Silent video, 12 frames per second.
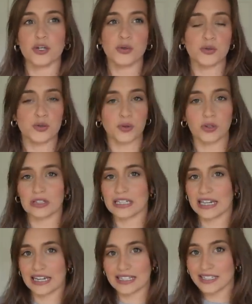neutral
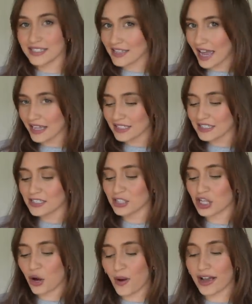linen sets.
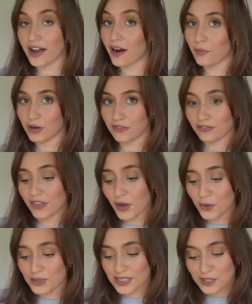So I got one of
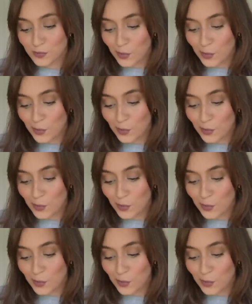those as